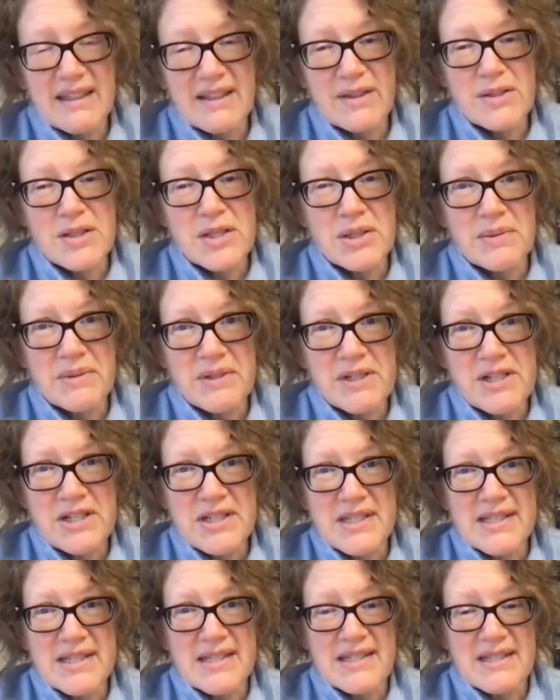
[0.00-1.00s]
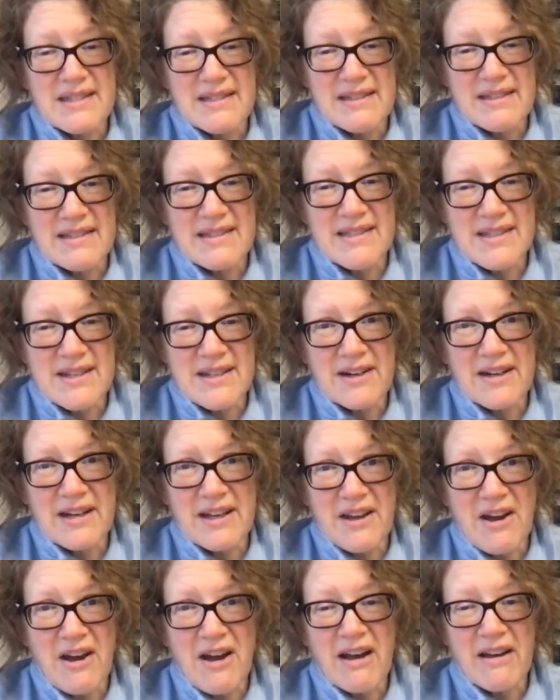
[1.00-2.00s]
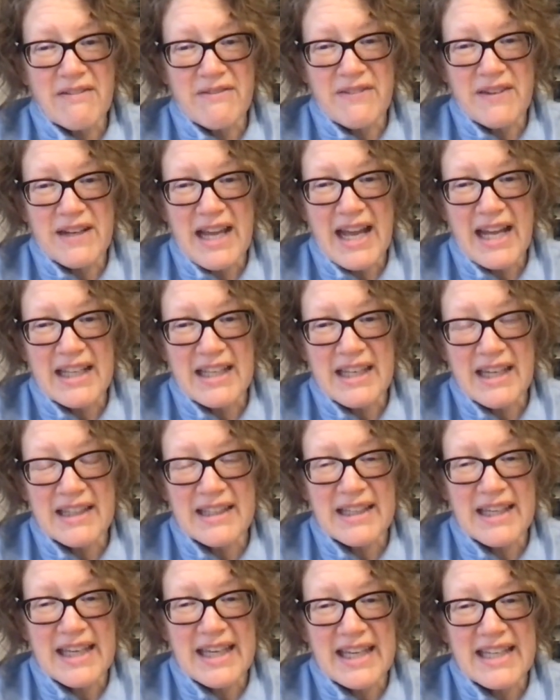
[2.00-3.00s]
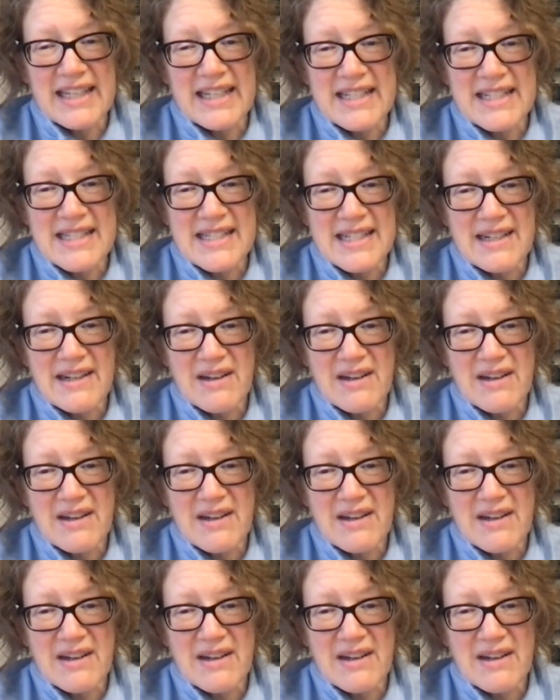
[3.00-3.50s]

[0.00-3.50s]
you two were just starting off and had young kids at